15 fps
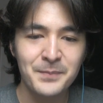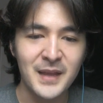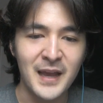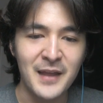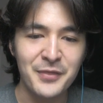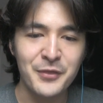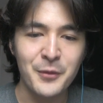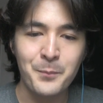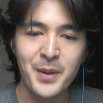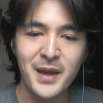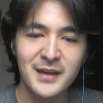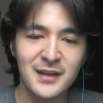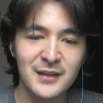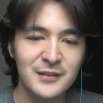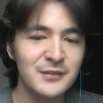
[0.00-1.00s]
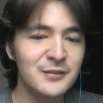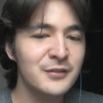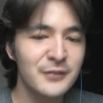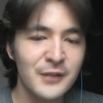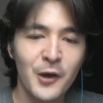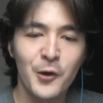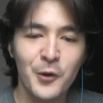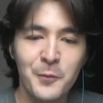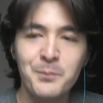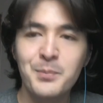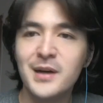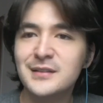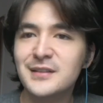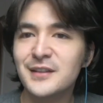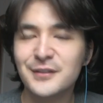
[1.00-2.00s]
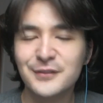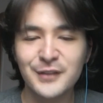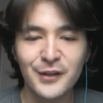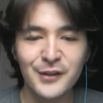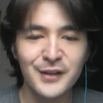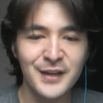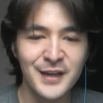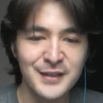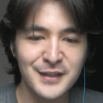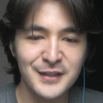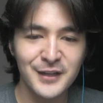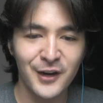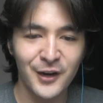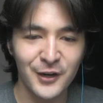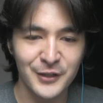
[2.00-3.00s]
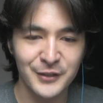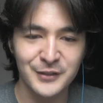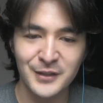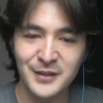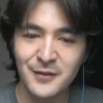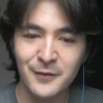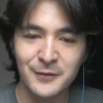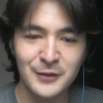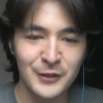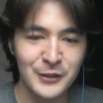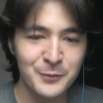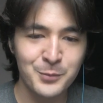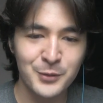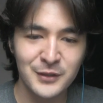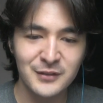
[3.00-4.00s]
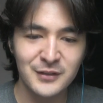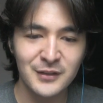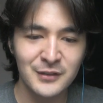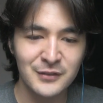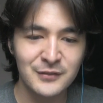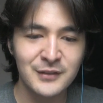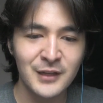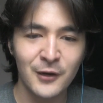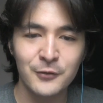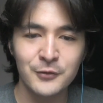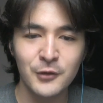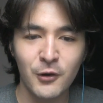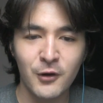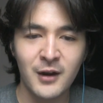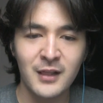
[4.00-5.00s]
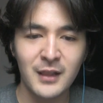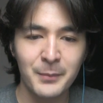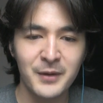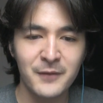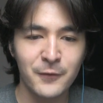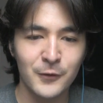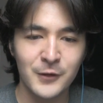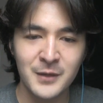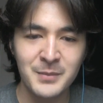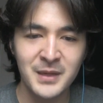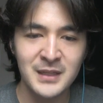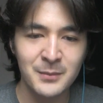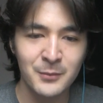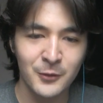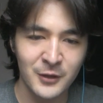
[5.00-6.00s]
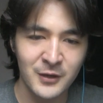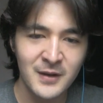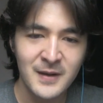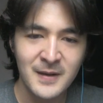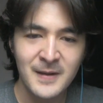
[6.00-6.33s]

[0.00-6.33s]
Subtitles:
And the Pekka, slow but still hitting hard. The Dark Prince is down, no clubbing for him anymore.